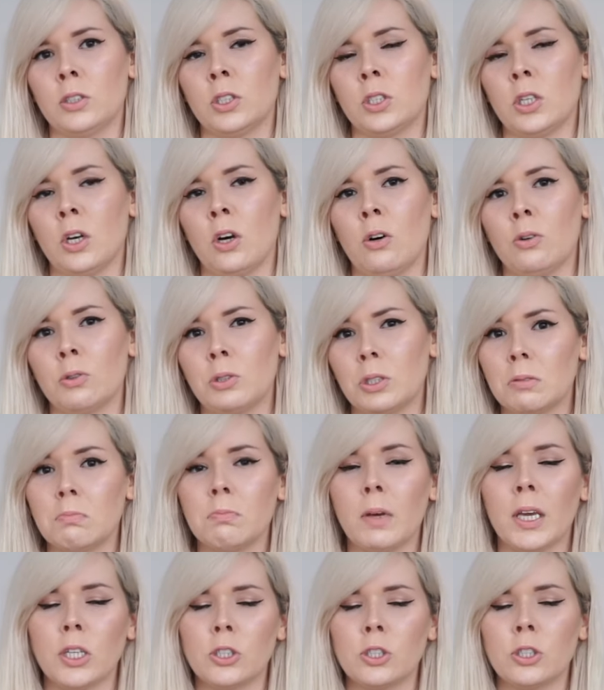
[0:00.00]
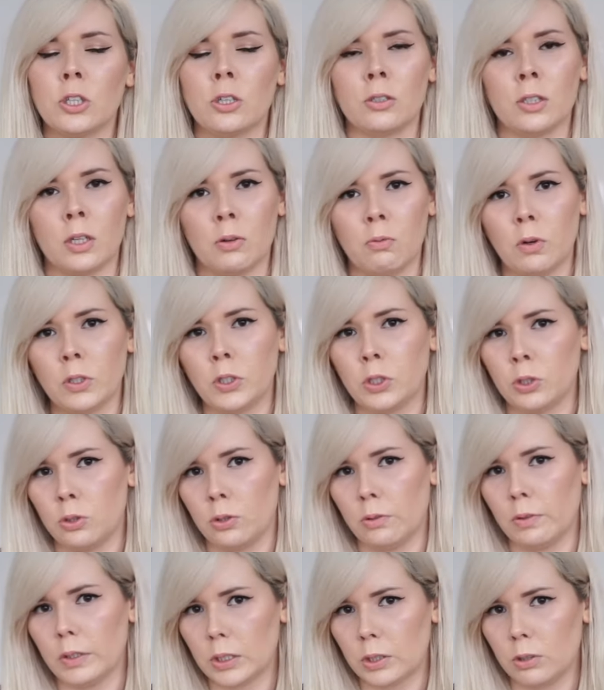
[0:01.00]
So just make sure that
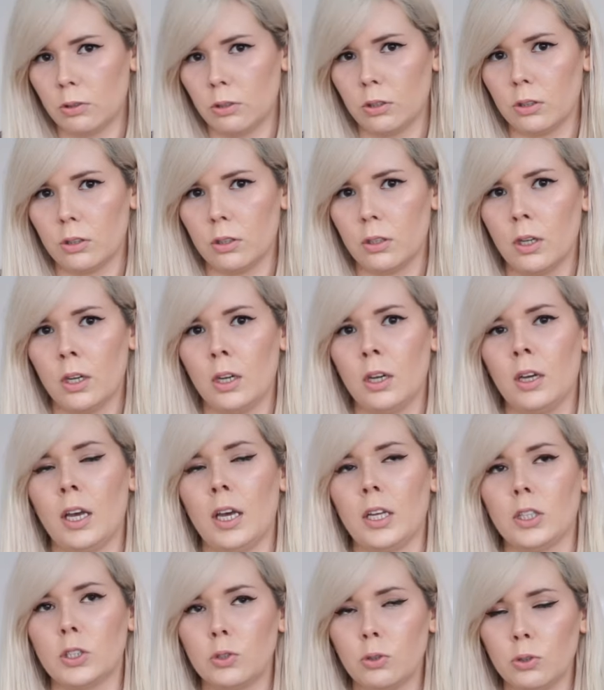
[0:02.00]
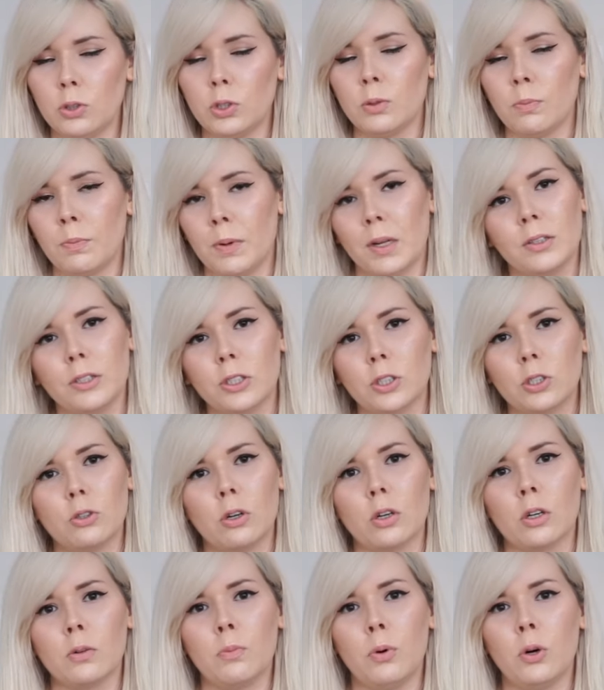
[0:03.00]
what you do is good. It's good to build a
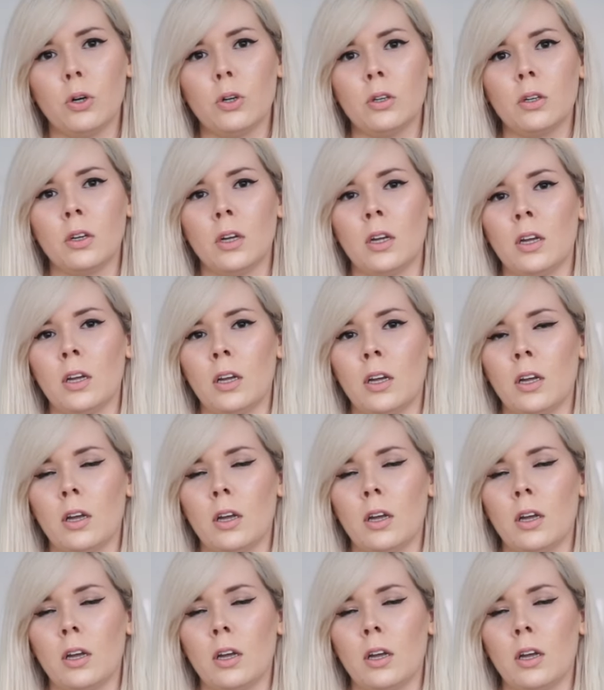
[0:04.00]
strong book,